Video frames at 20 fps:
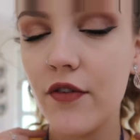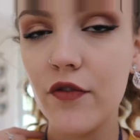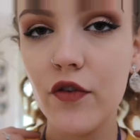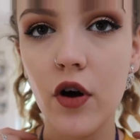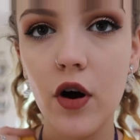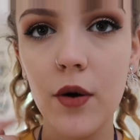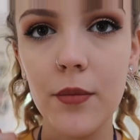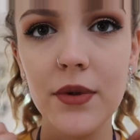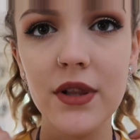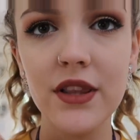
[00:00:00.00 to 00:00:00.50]
are
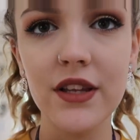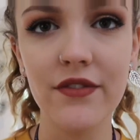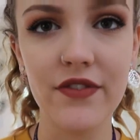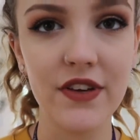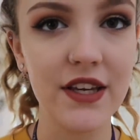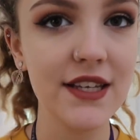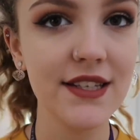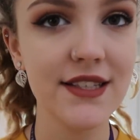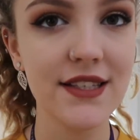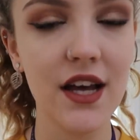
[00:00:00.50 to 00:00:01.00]
from
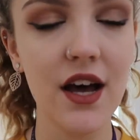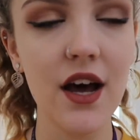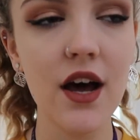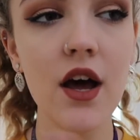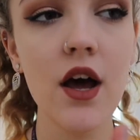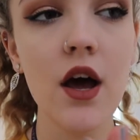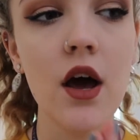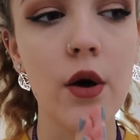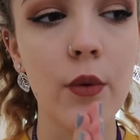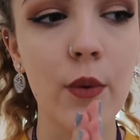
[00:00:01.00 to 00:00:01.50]
Lovisa,
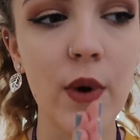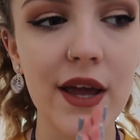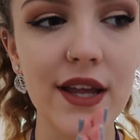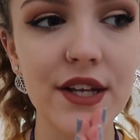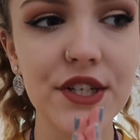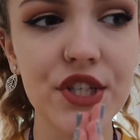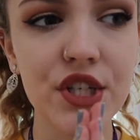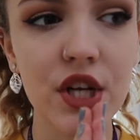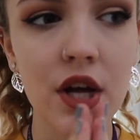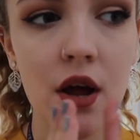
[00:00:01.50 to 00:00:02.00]

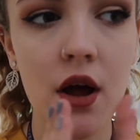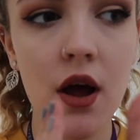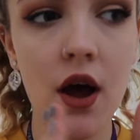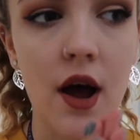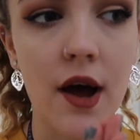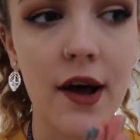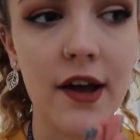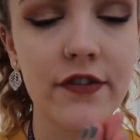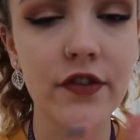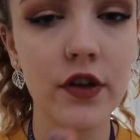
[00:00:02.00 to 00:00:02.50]
which
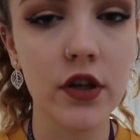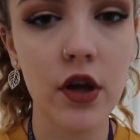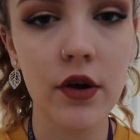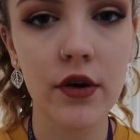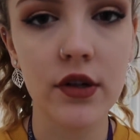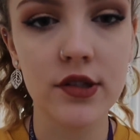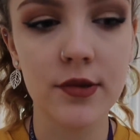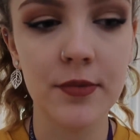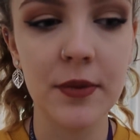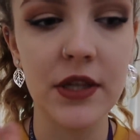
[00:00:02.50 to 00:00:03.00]
if you're
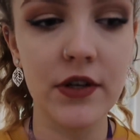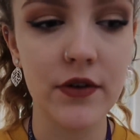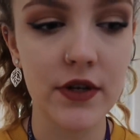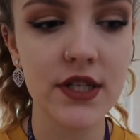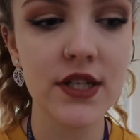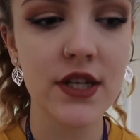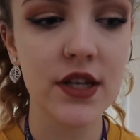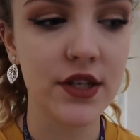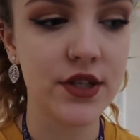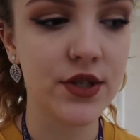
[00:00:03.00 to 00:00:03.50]
local to me, there
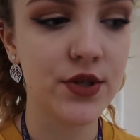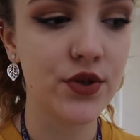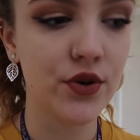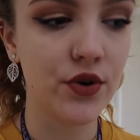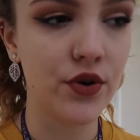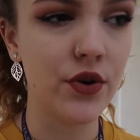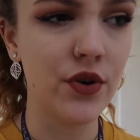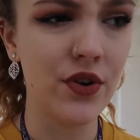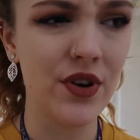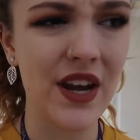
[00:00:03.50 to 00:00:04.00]
isn't a
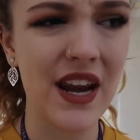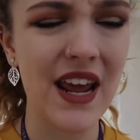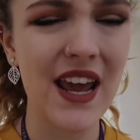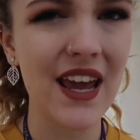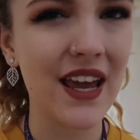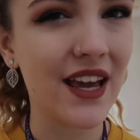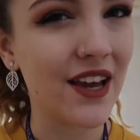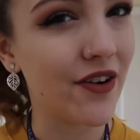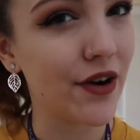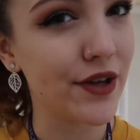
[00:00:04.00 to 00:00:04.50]
store
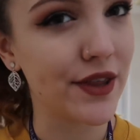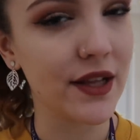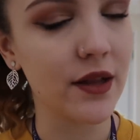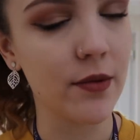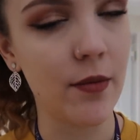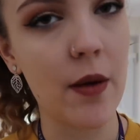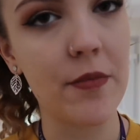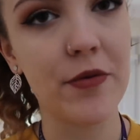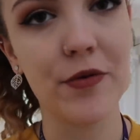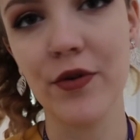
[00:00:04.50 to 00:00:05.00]
near here. I think
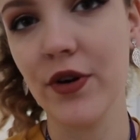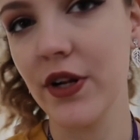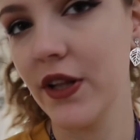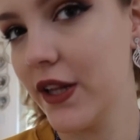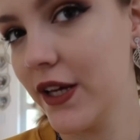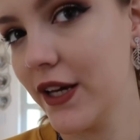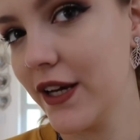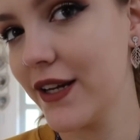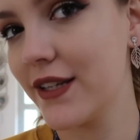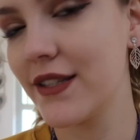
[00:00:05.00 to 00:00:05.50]
there might be one
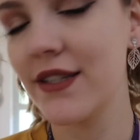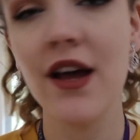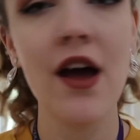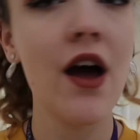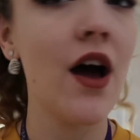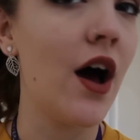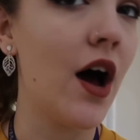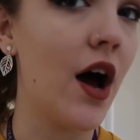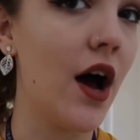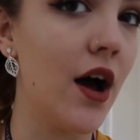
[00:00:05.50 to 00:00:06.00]
in Leeds.
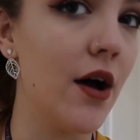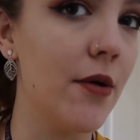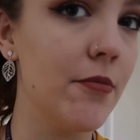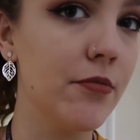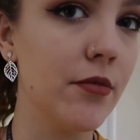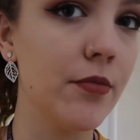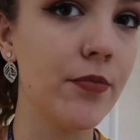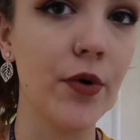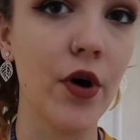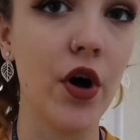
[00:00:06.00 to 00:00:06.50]

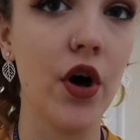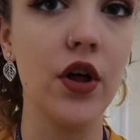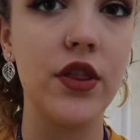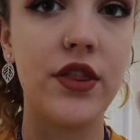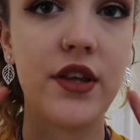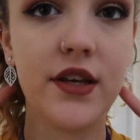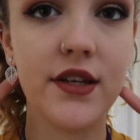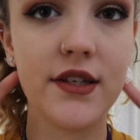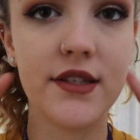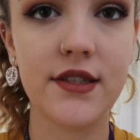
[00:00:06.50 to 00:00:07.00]
But
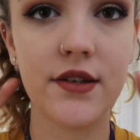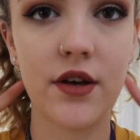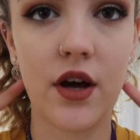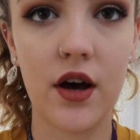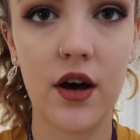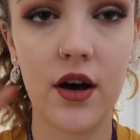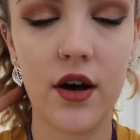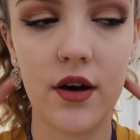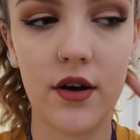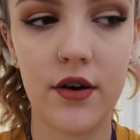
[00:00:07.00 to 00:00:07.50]
these
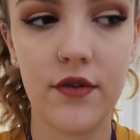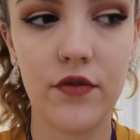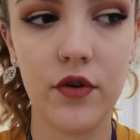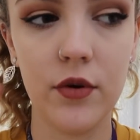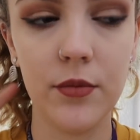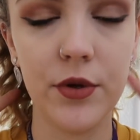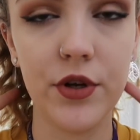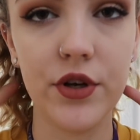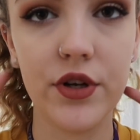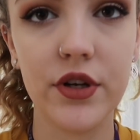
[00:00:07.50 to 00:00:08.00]
are
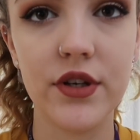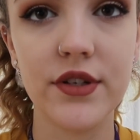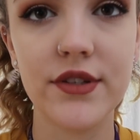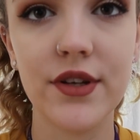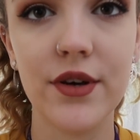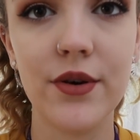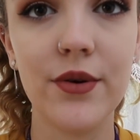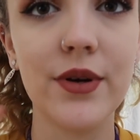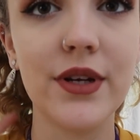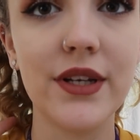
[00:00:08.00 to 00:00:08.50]
from London,
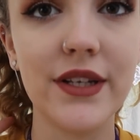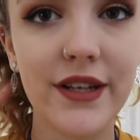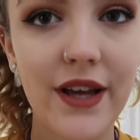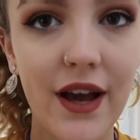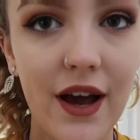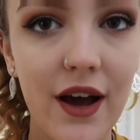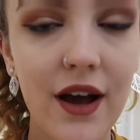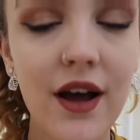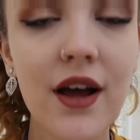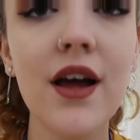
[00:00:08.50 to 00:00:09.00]
so
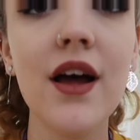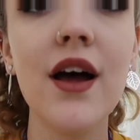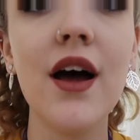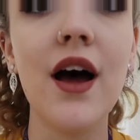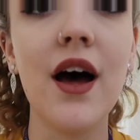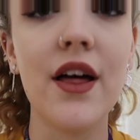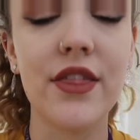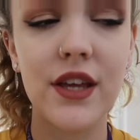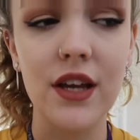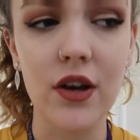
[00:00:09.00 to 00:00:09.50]
yeah.
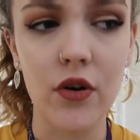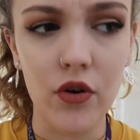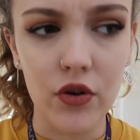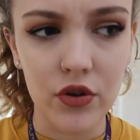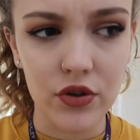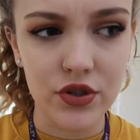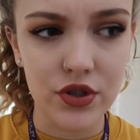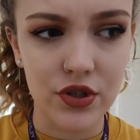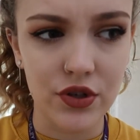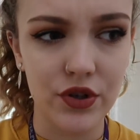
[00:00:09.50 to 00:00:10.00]
I think
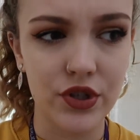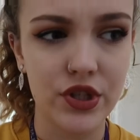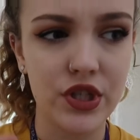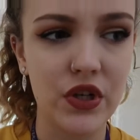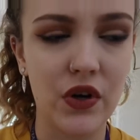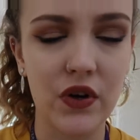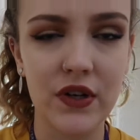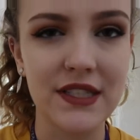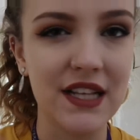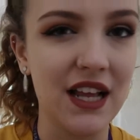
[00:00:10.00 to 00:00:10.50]
all stores
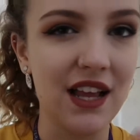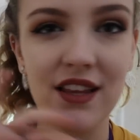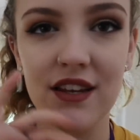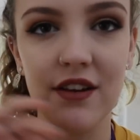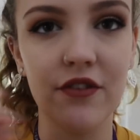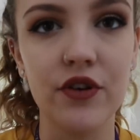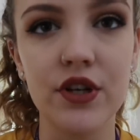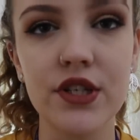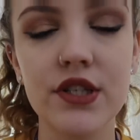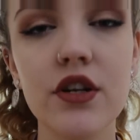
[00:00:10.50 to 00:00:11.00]
stock slightly
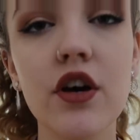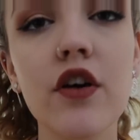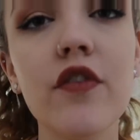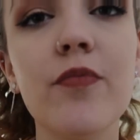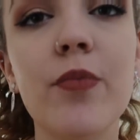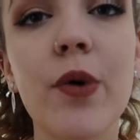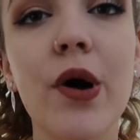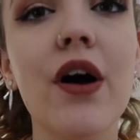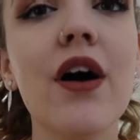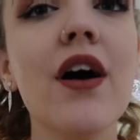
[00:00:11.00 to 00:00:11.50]
different
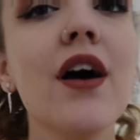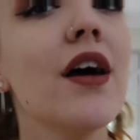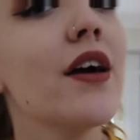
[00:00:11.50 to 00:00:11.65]
stuff, but